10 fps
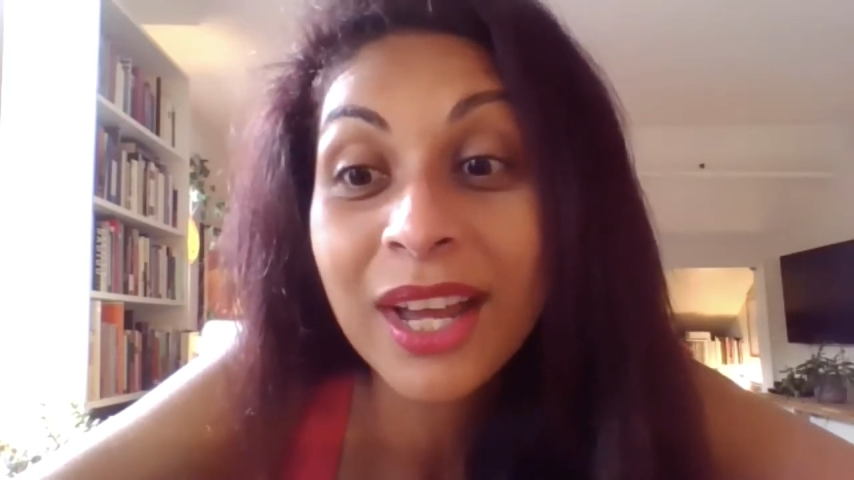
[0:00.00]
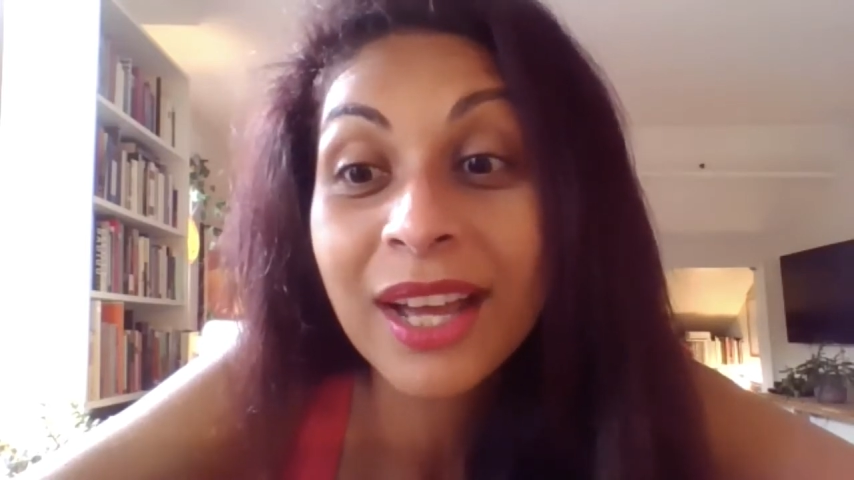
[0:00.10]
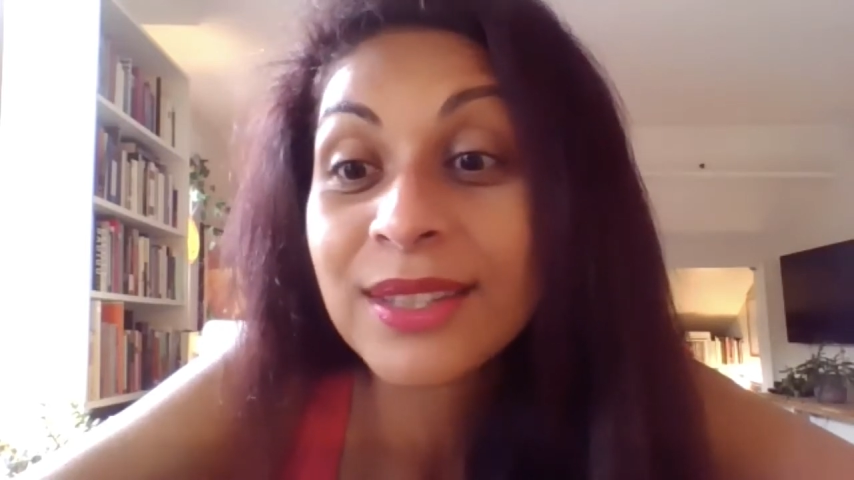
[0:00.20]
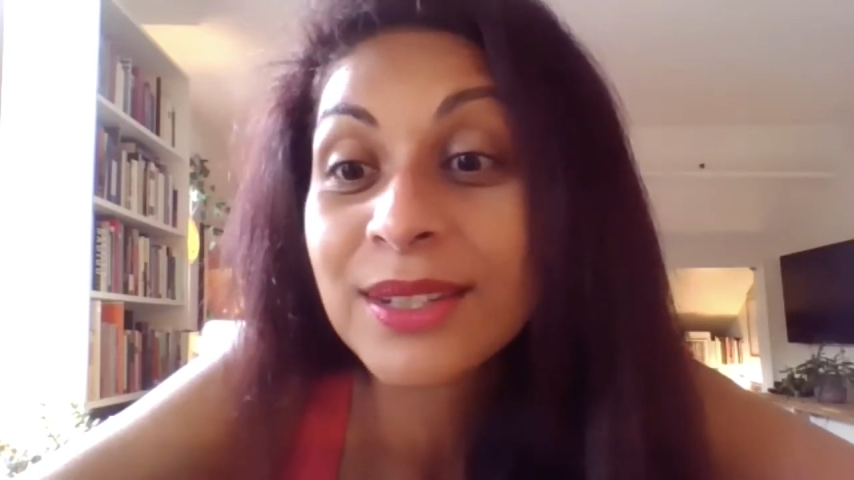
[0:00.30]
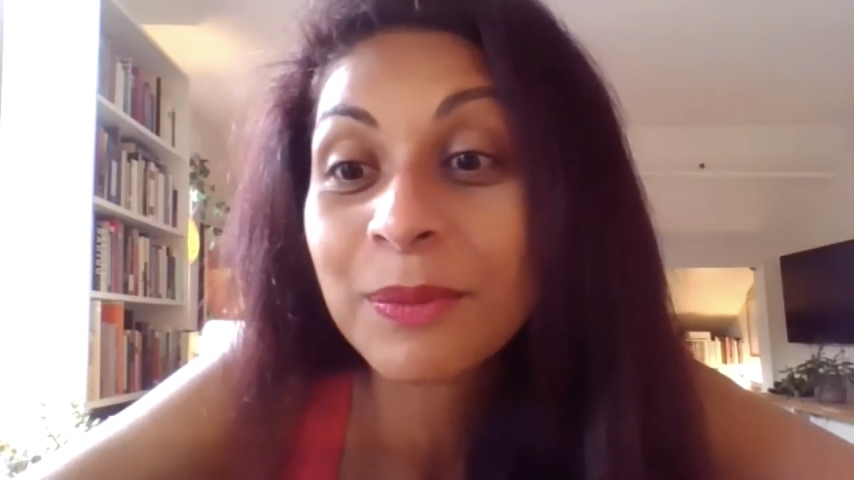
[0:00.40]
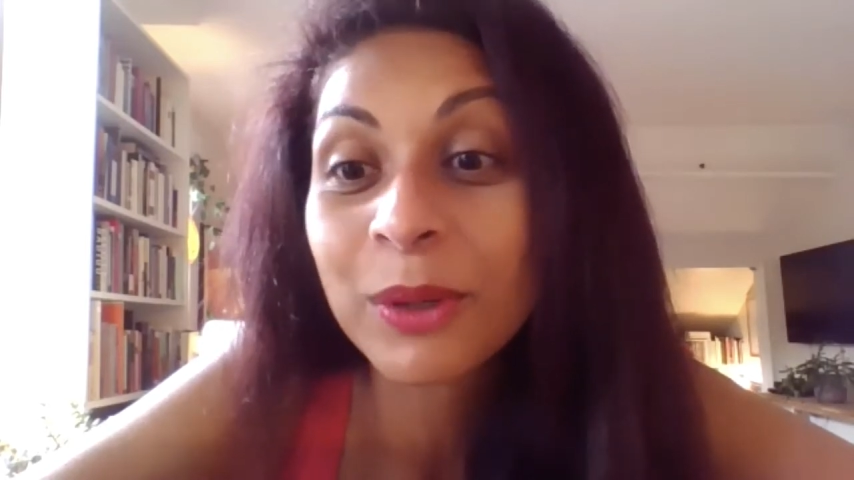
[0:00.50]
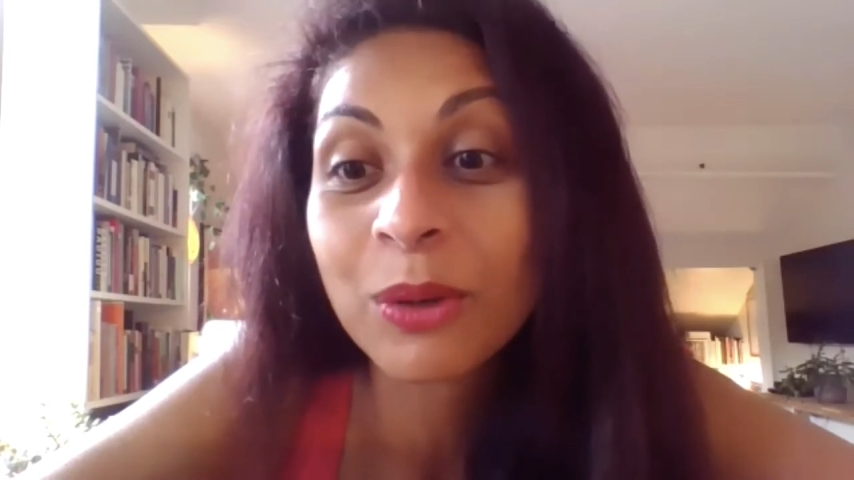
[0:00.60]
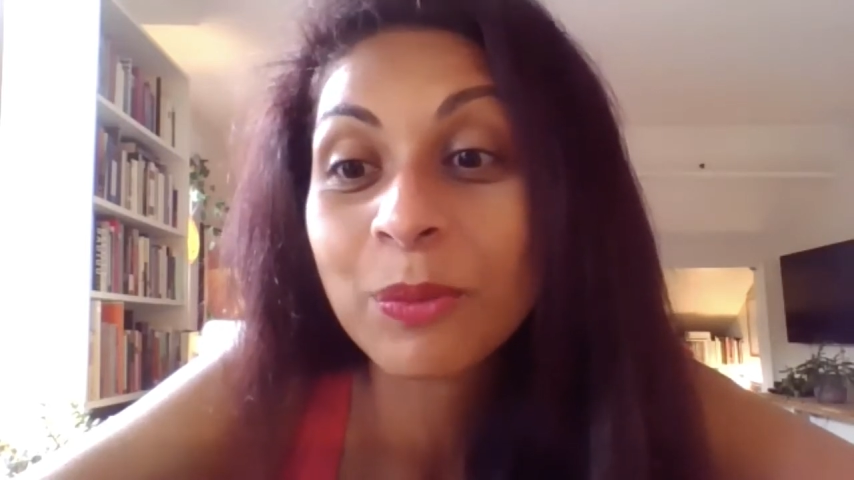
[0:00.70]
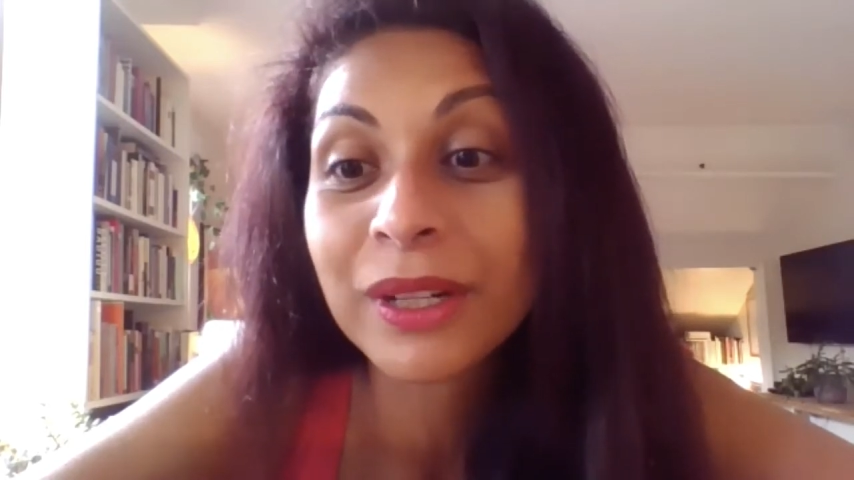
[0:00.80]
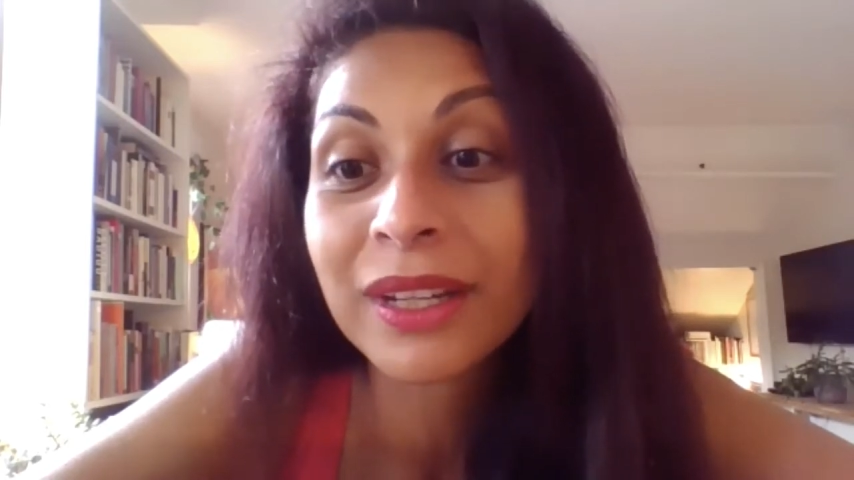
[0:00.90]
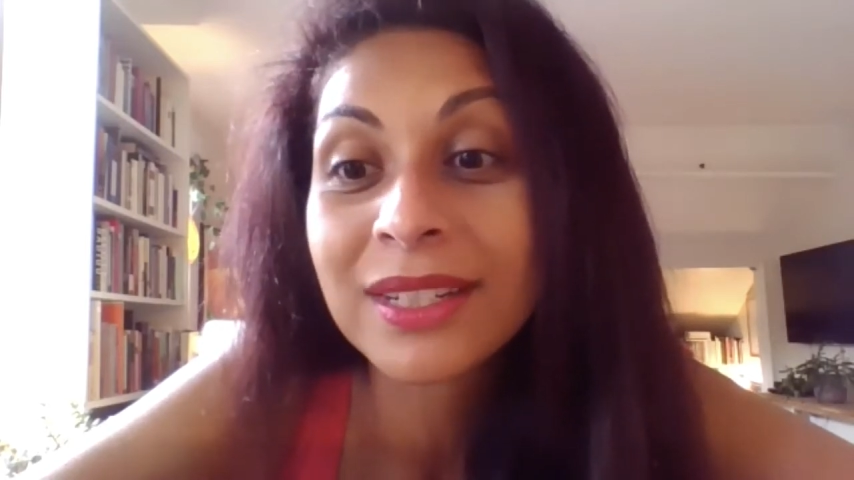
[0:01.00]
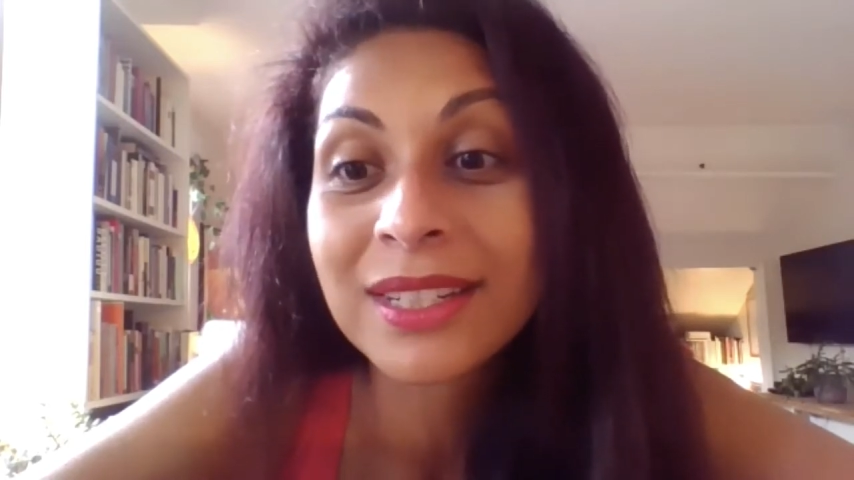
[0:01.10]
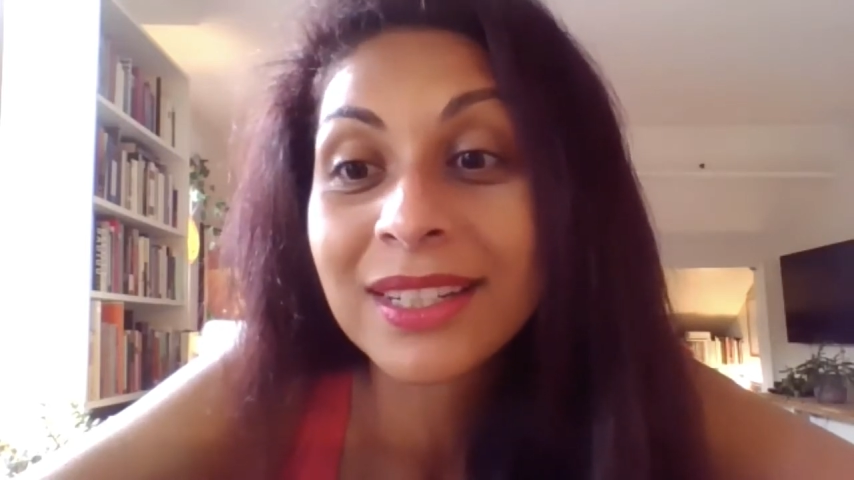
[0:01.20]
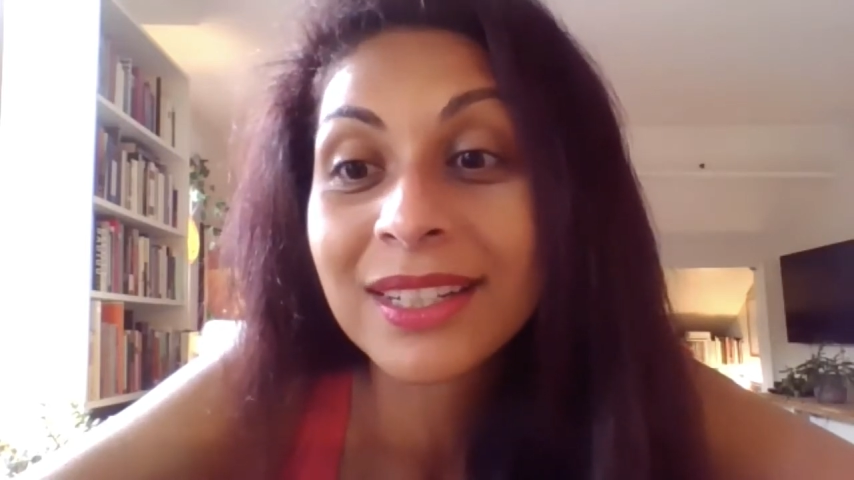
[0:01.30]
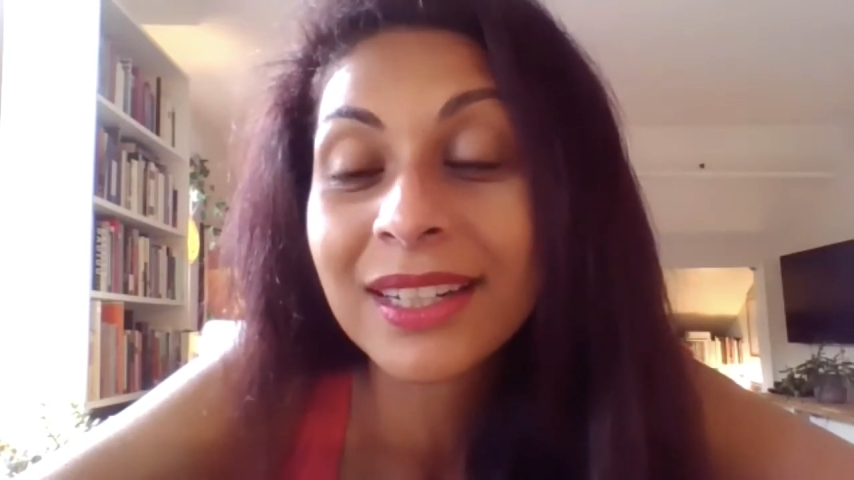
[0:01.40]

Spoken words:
has to be open-ended.